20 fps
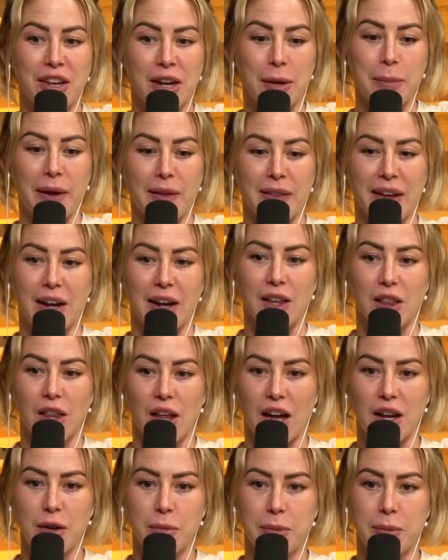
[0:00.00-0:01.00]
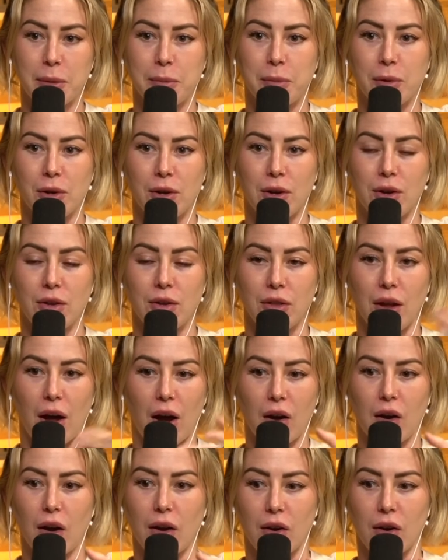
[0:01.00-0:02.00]
think about like a lot of people
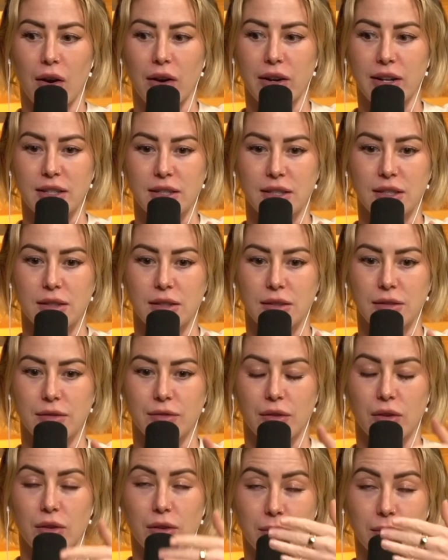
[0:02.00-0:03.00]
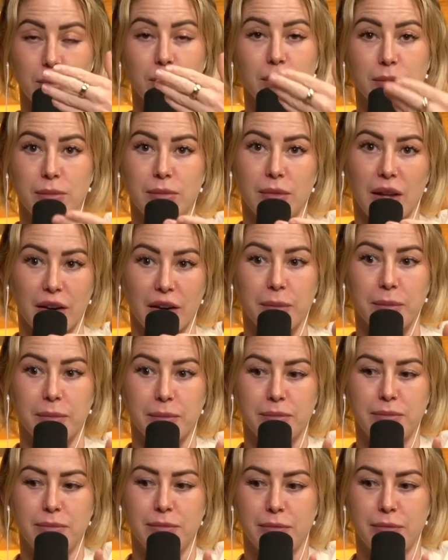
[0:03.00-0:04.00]
knock on artists or like
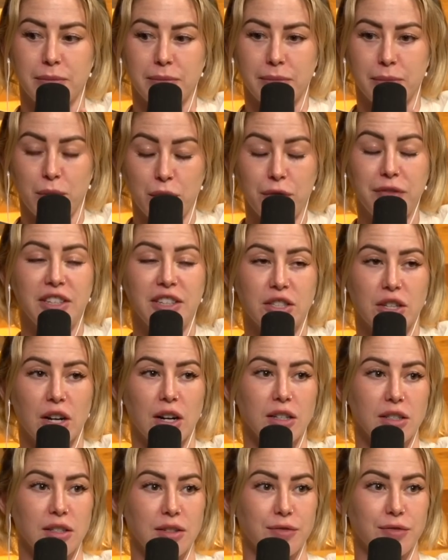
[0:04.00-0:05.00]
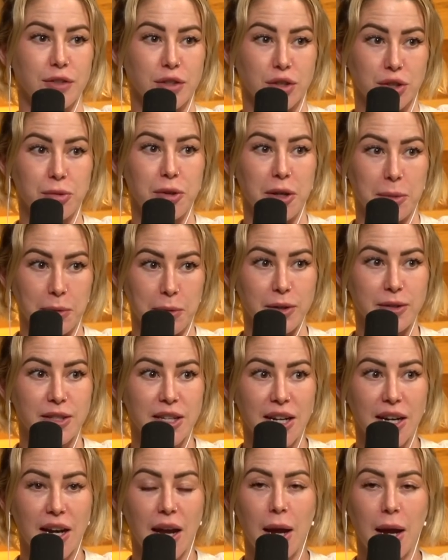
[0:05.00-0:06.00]
movie stars for doing
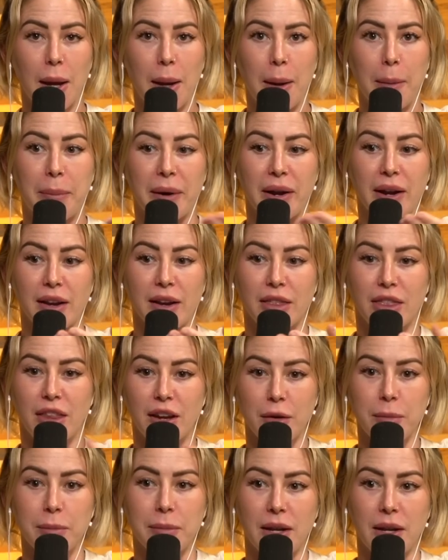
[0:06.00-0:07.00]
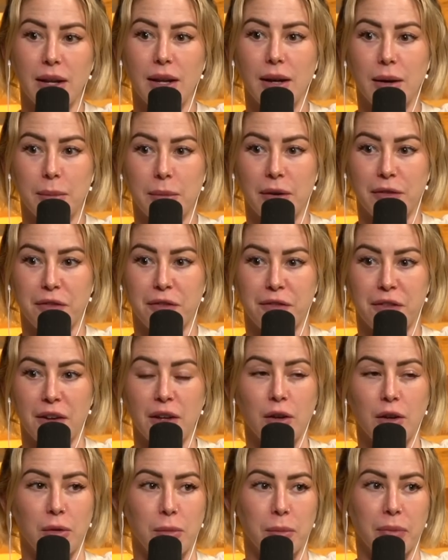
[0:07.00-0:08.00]
music, but their medium of
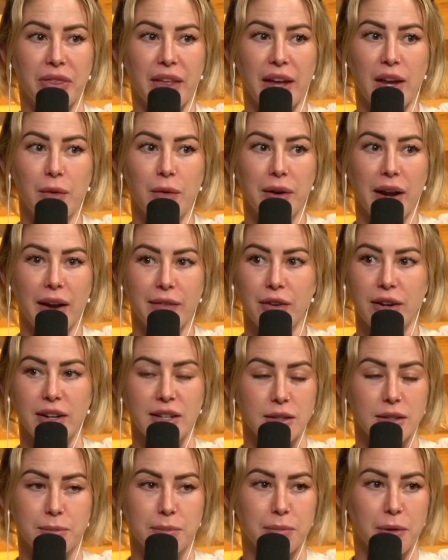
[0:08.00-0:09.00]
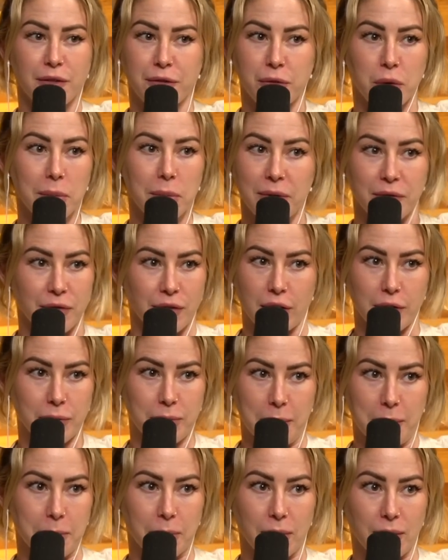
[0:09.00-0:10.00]
film, they don't ever get to perform in front of
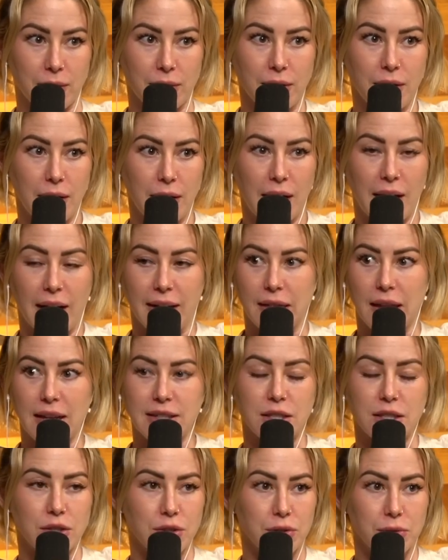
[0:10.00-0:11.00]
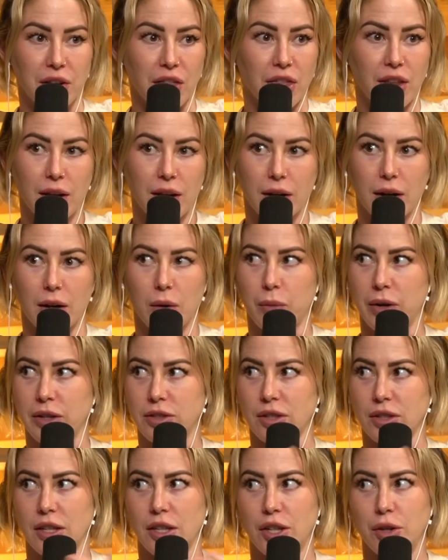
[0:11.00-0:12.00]
people unless they're doing theater,
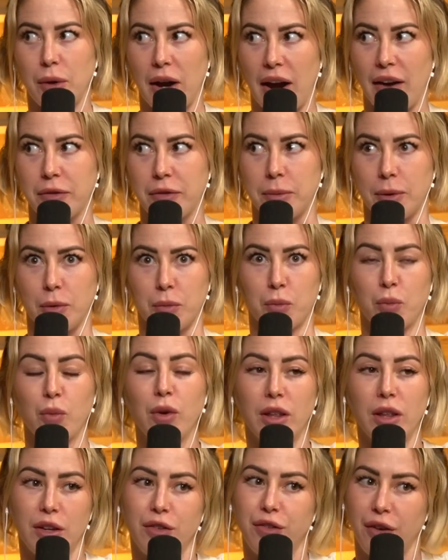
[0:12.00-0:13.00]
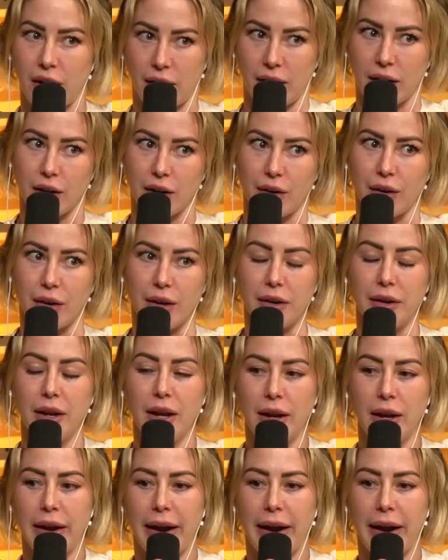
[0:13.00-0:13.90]
which like you have to be really fucking good.